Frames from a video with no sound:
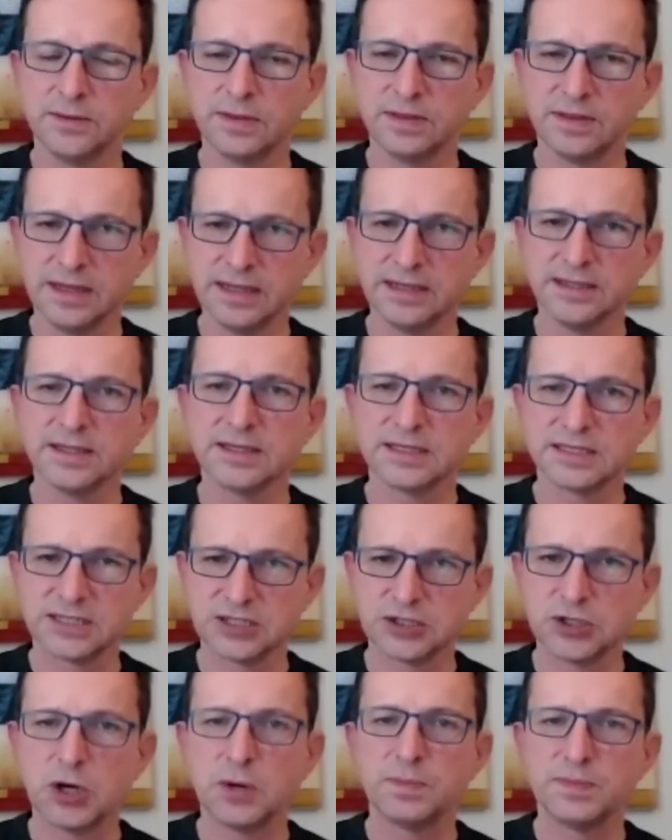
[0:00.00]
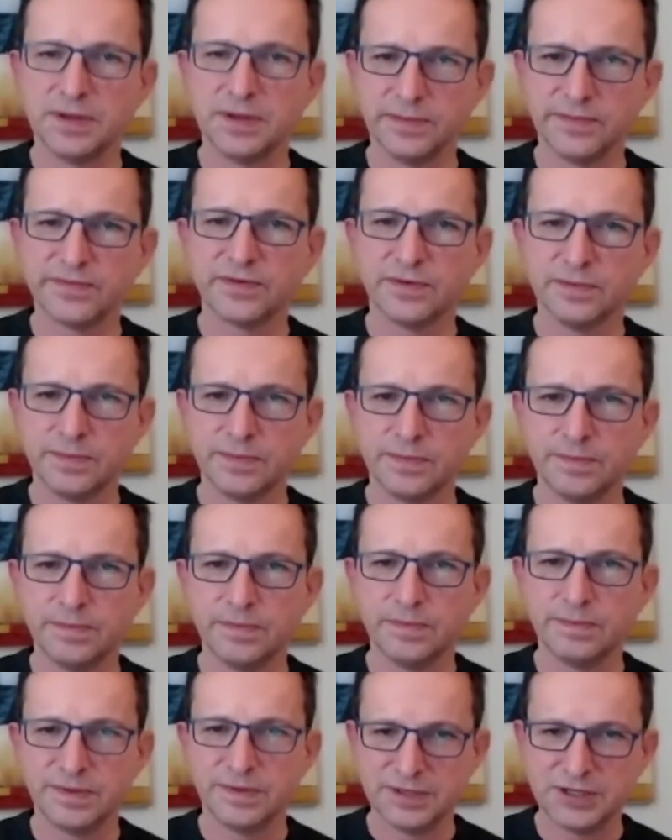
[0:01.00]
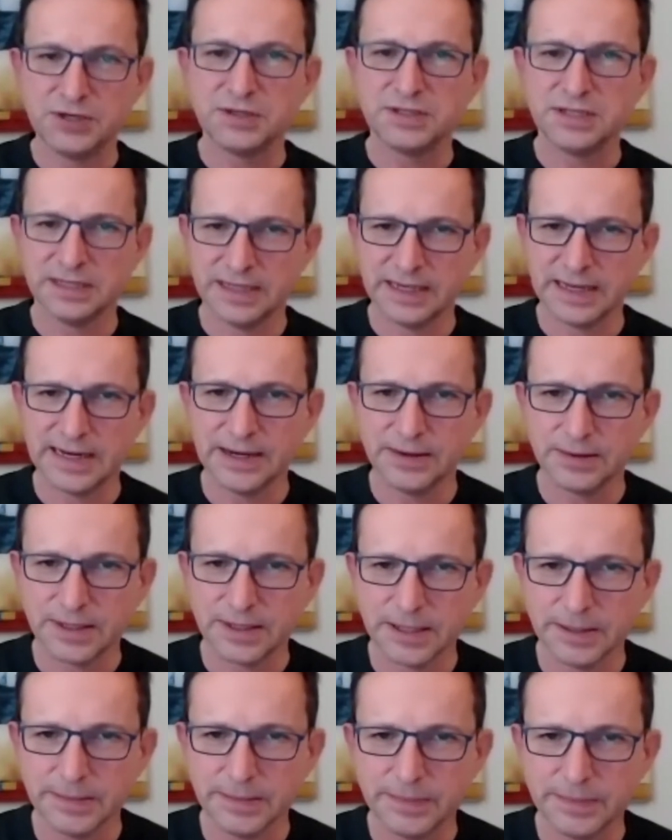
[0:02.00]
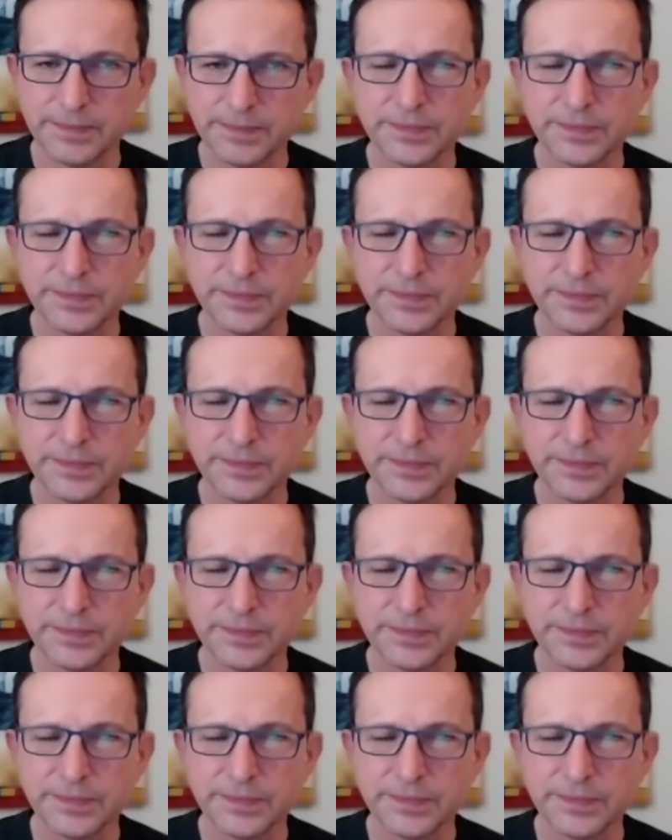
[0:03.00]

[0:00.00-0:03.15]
thing that stopped them from producing that outcome?